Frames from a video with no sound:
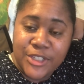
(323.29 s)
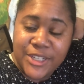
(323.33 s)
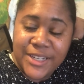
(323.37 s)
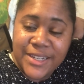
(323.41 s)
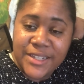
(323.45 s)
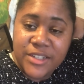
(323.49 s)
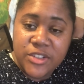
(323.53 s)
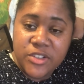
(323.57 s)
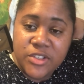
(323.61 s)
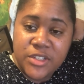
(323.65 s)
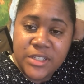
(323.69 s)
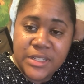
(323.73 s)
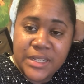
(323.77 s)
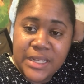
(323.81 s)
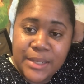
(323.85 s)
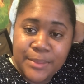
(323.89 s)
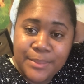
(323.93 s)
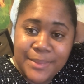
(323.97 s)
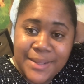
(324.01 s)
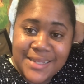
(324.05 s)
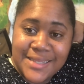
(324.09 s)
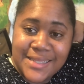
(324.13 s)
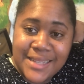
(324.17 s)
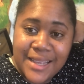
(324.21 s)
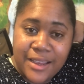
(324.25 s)
and my tire
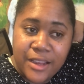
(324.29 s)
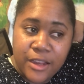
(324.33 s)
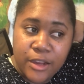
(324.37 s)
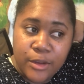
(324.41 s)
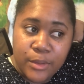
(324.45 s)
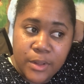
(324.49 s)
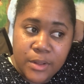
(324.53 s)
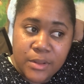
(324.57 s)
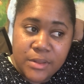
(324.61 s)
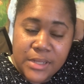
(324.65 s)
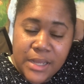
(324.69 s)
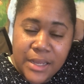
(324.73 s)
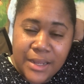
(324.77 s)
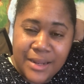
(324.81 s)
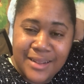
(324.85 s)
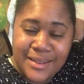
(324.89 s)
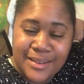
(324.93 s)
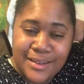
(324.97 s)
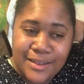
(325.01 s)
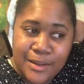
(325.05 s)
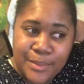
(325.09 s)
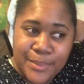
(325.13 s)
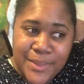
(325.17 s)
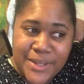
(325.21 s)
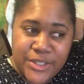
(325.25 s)
rotated on my truck.